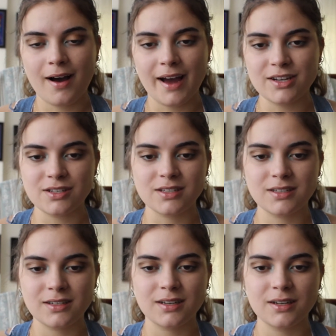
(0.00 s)

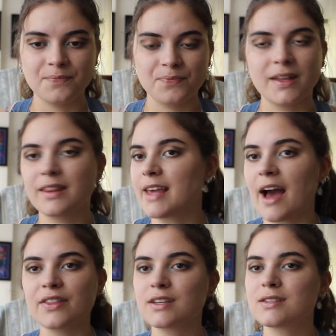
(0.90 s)

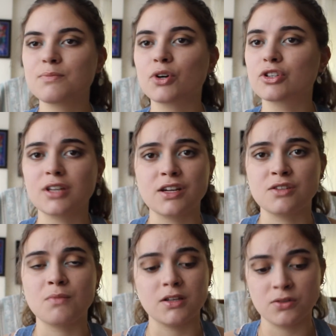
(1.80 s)
this book
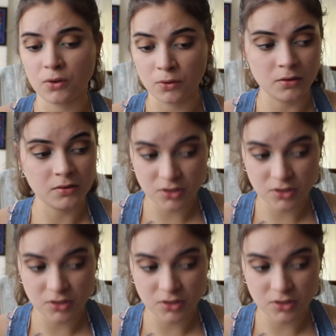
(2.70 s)
touched my soul.